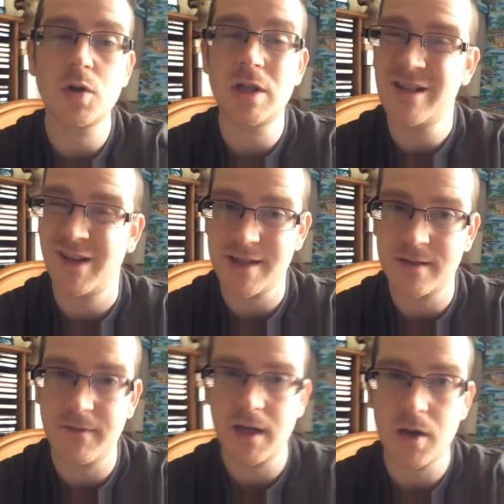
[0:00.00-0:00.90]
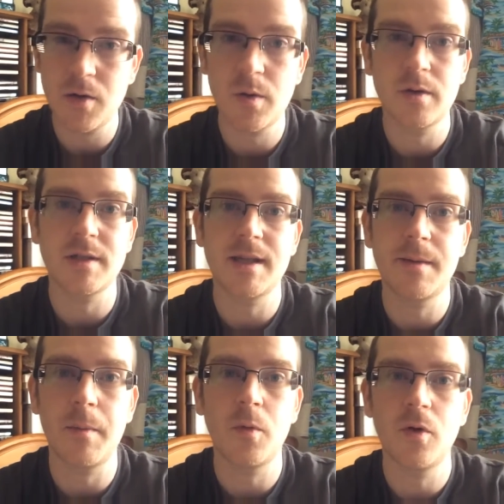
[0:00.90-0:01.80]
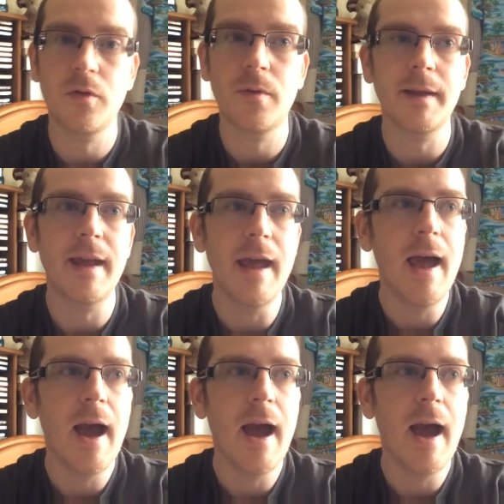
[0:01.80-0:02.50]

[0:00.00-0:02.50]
Did you like this video? Do you want to see a bit more from me?